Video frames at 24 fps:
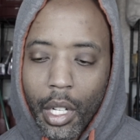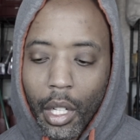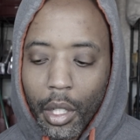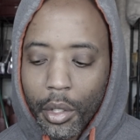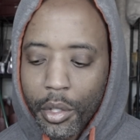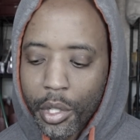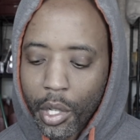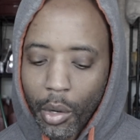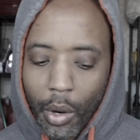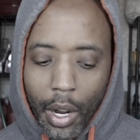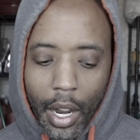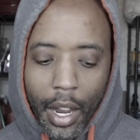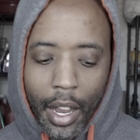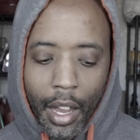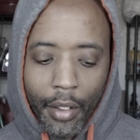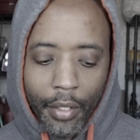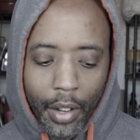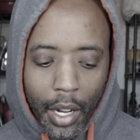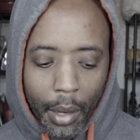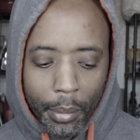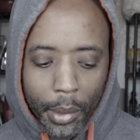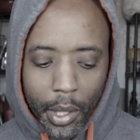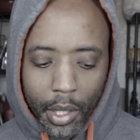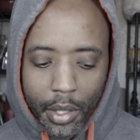So I have
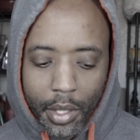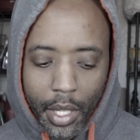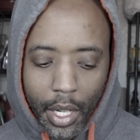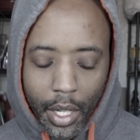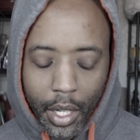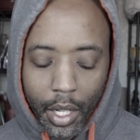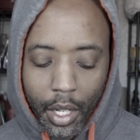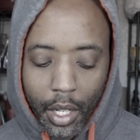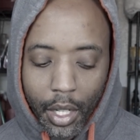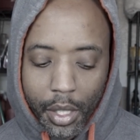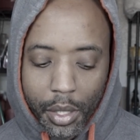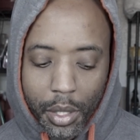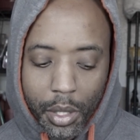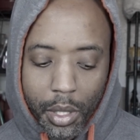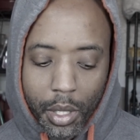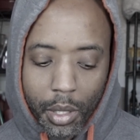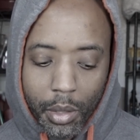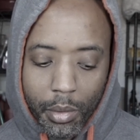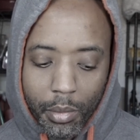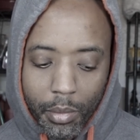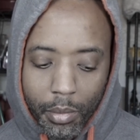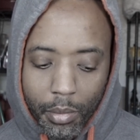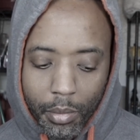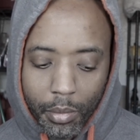optics that cost
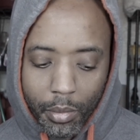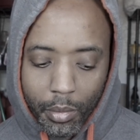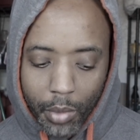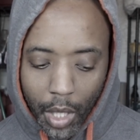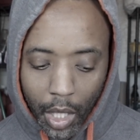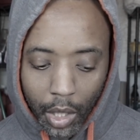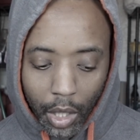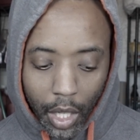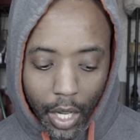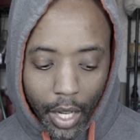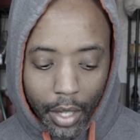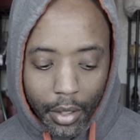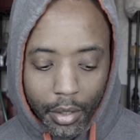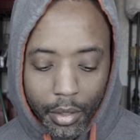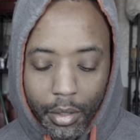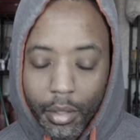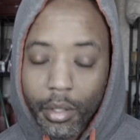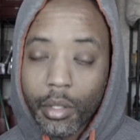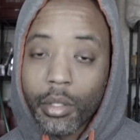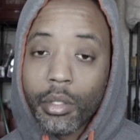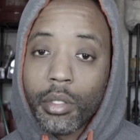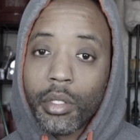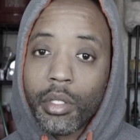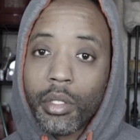a lot
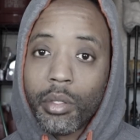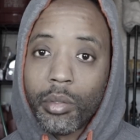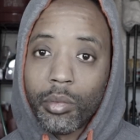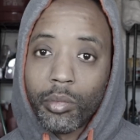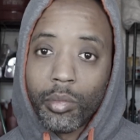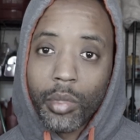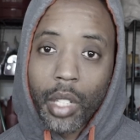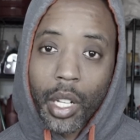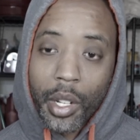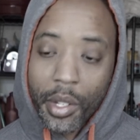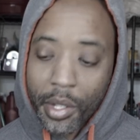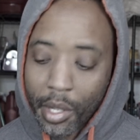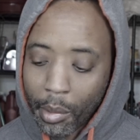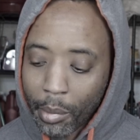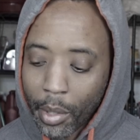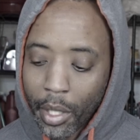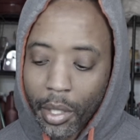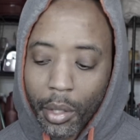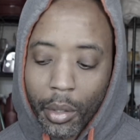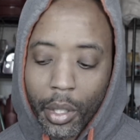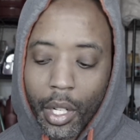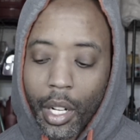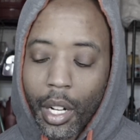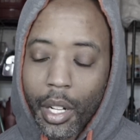and some that
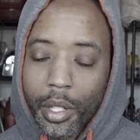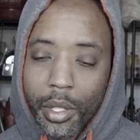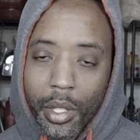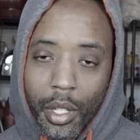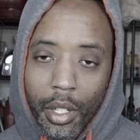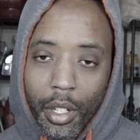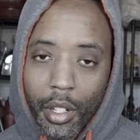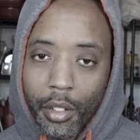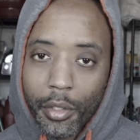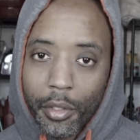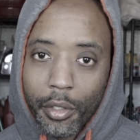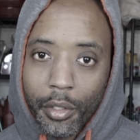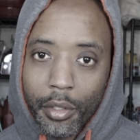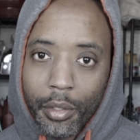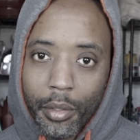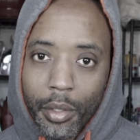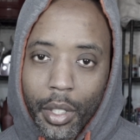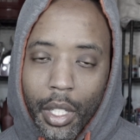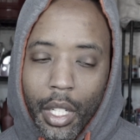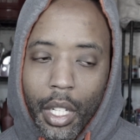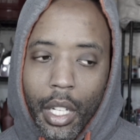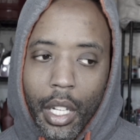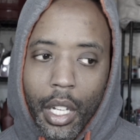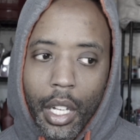don't cost enough.
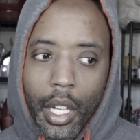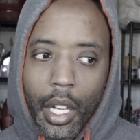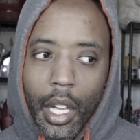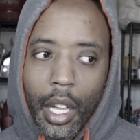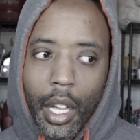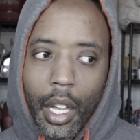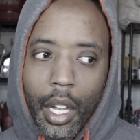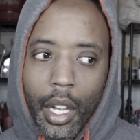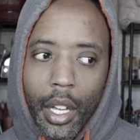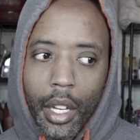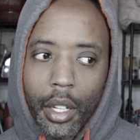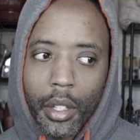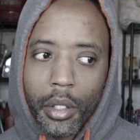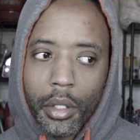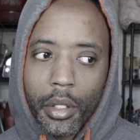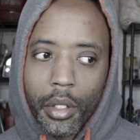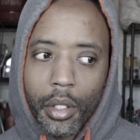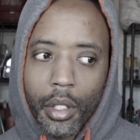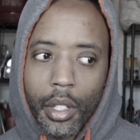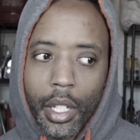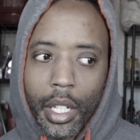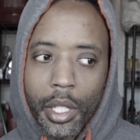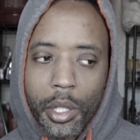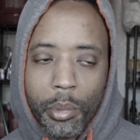And
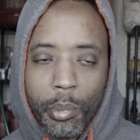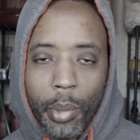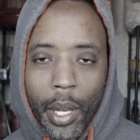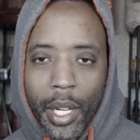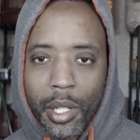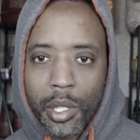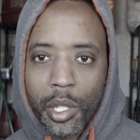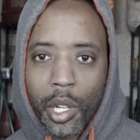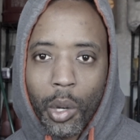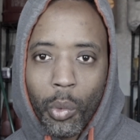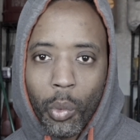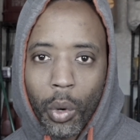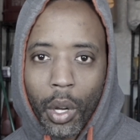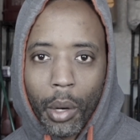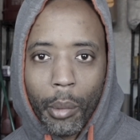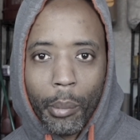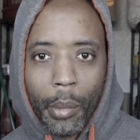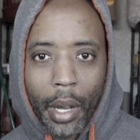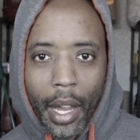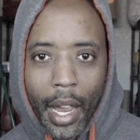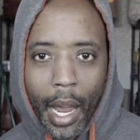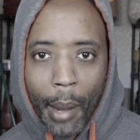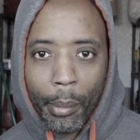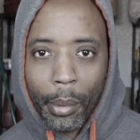it's based on what
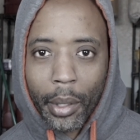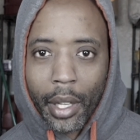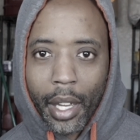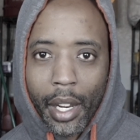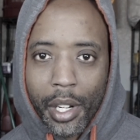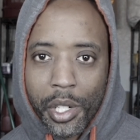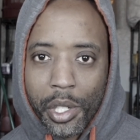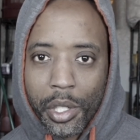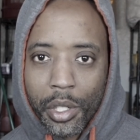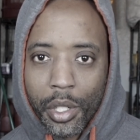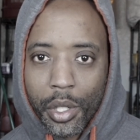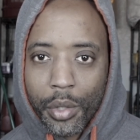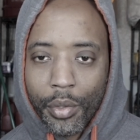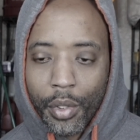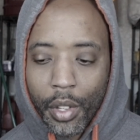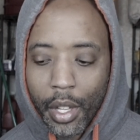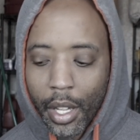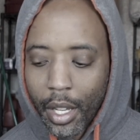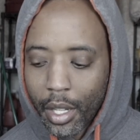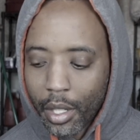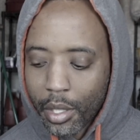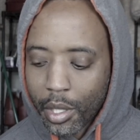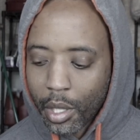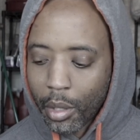my application is for
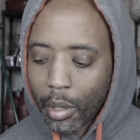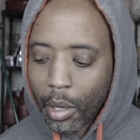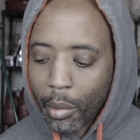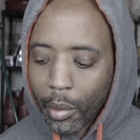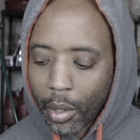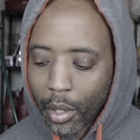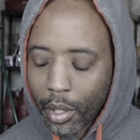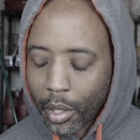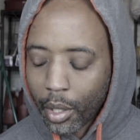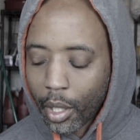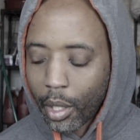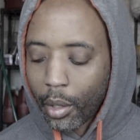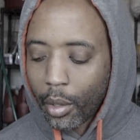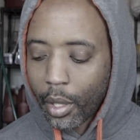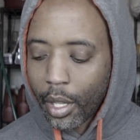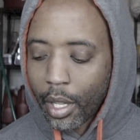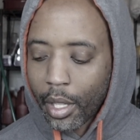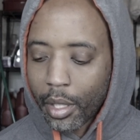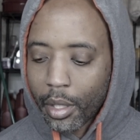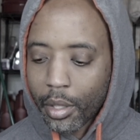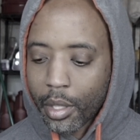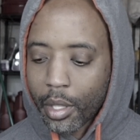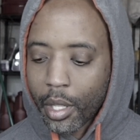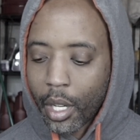that, so I wanted to go ahead
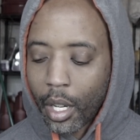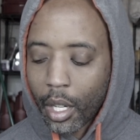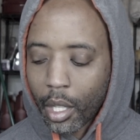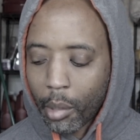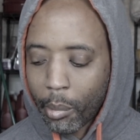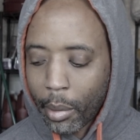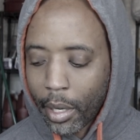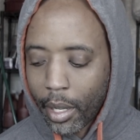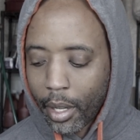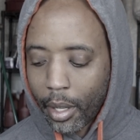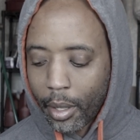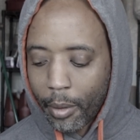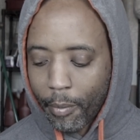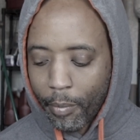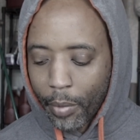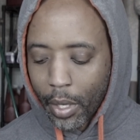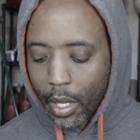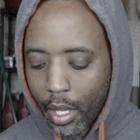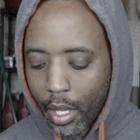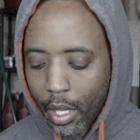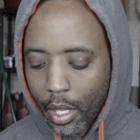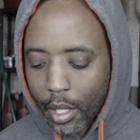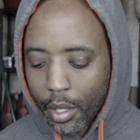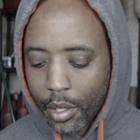and talk about it.
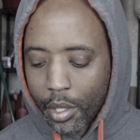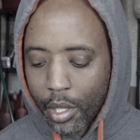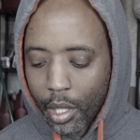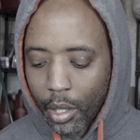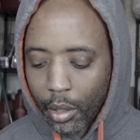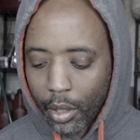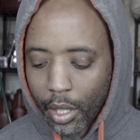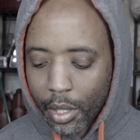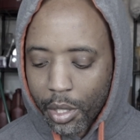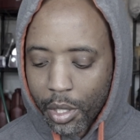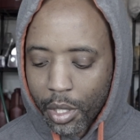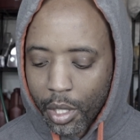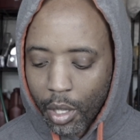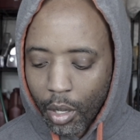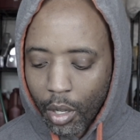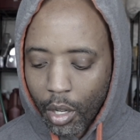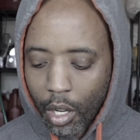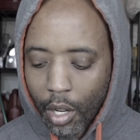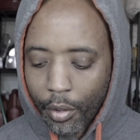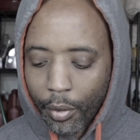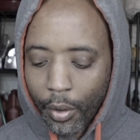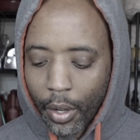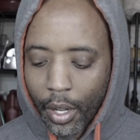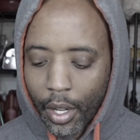So let's start
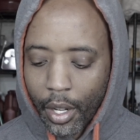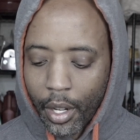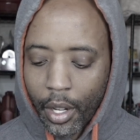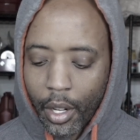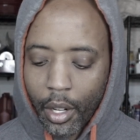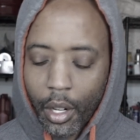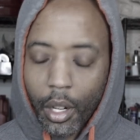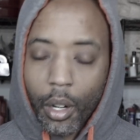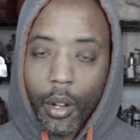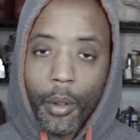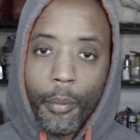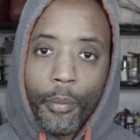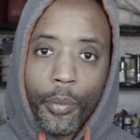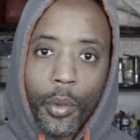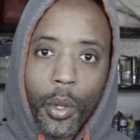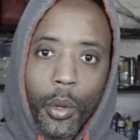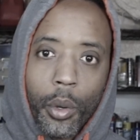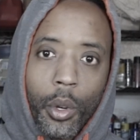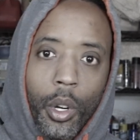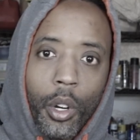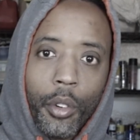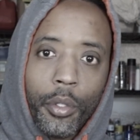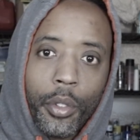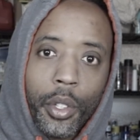off right here.
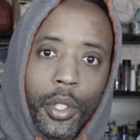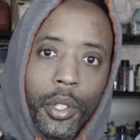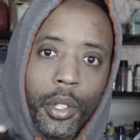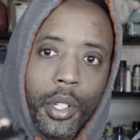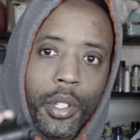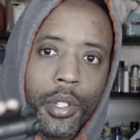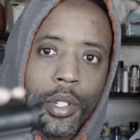Hopefully you can